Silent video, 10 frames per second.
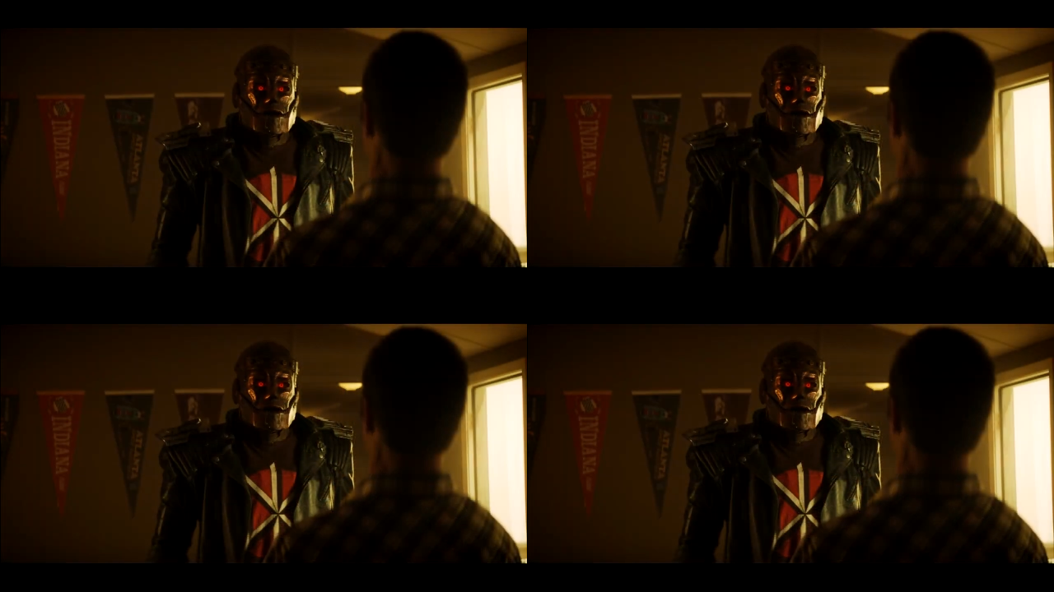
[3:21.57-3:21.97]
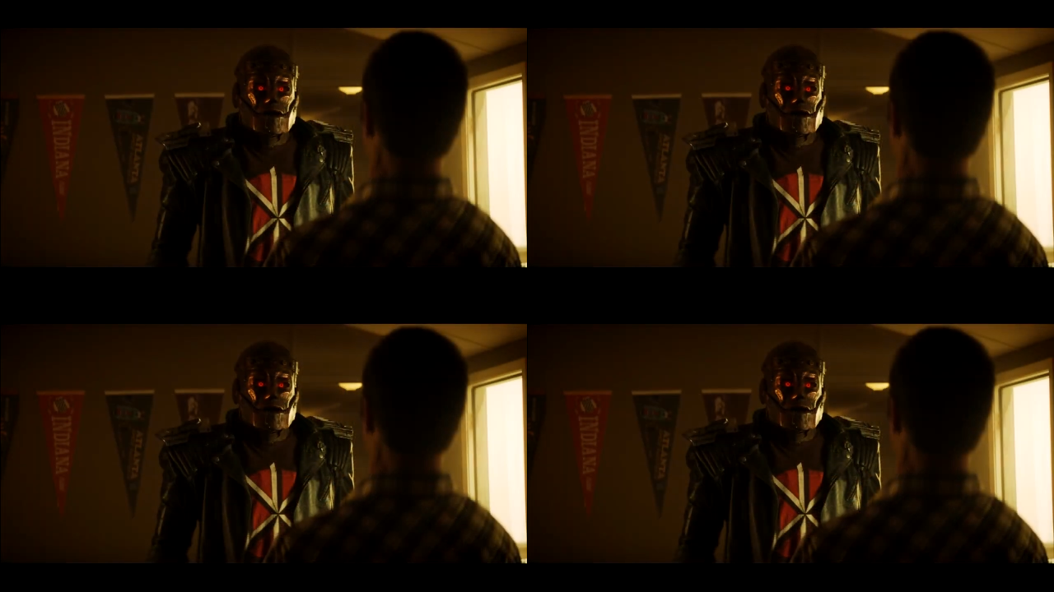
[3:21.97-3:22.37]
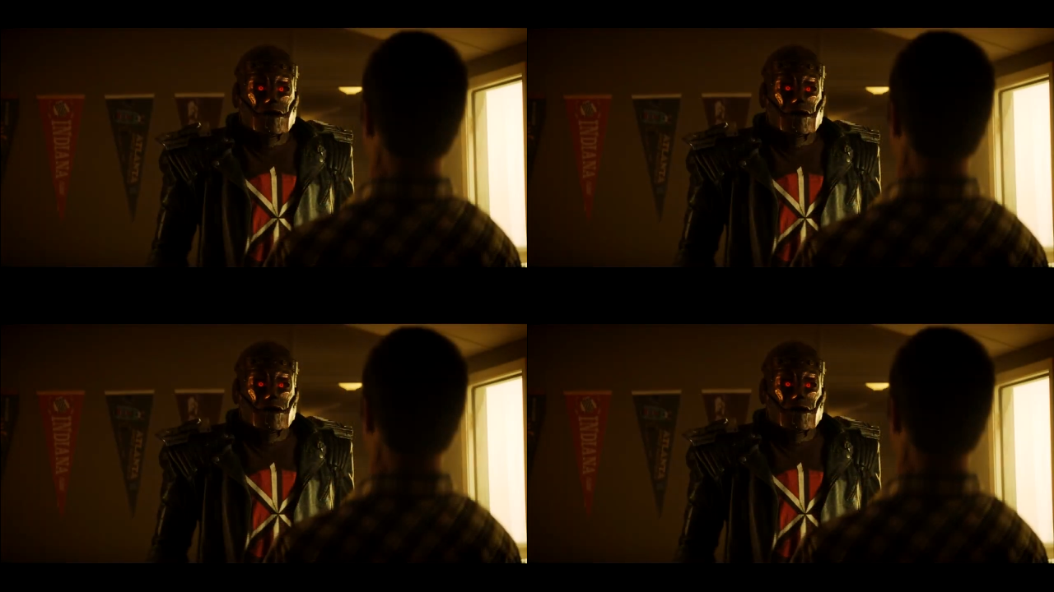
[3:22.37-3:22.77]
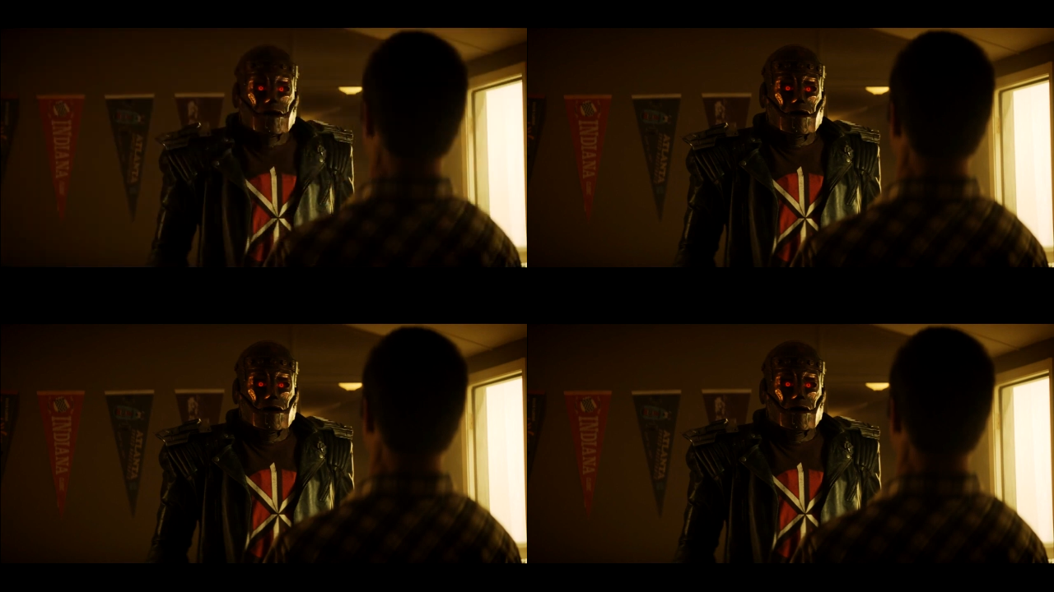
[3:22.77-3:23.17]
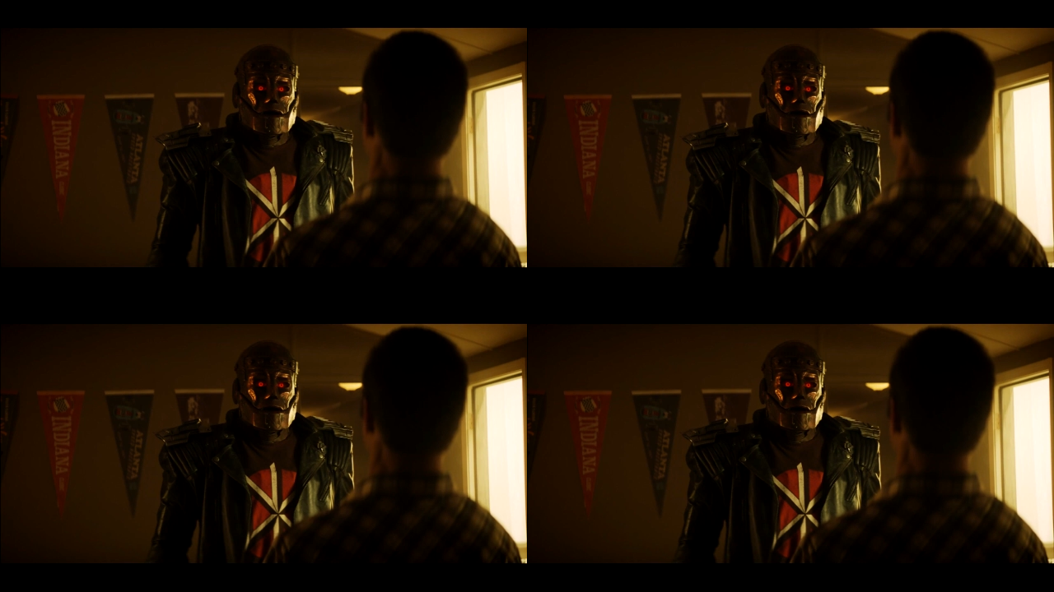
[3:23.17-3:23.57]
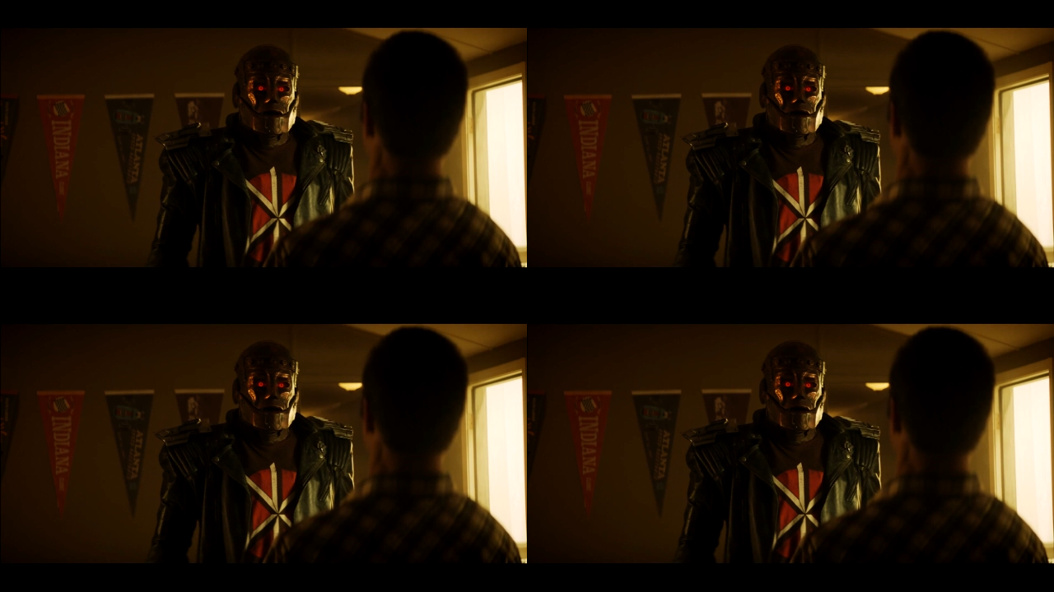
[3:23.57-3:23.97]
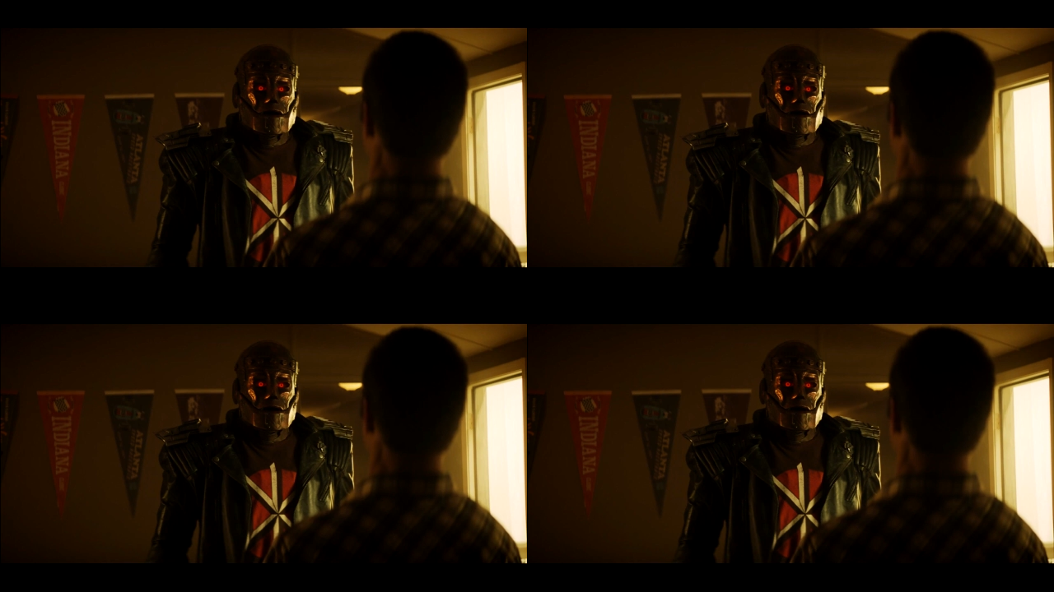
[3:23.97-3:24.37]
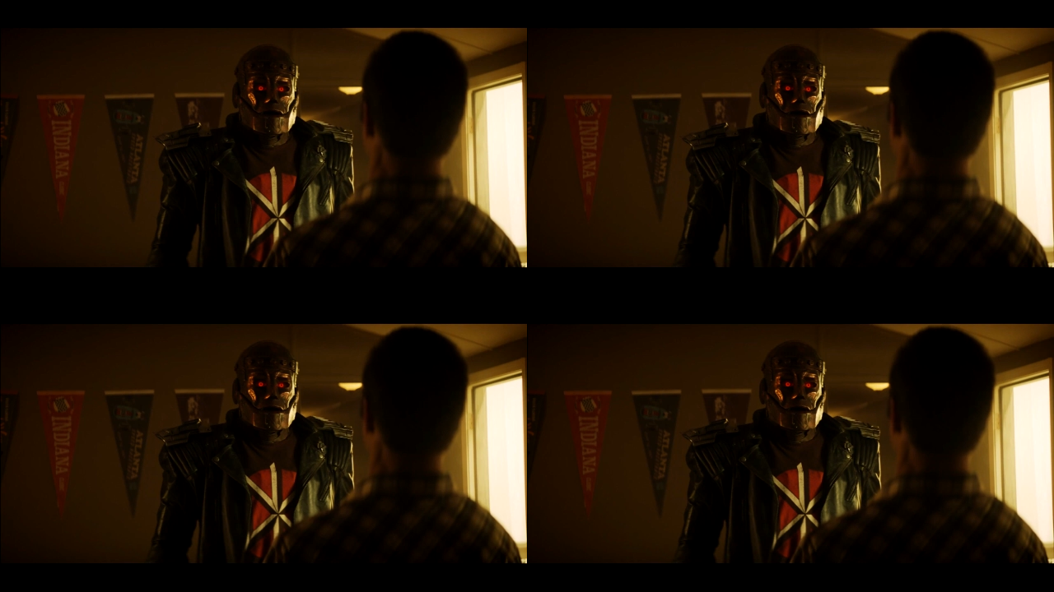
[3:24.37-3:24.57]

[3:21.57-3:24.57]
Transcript: (no speaker visible)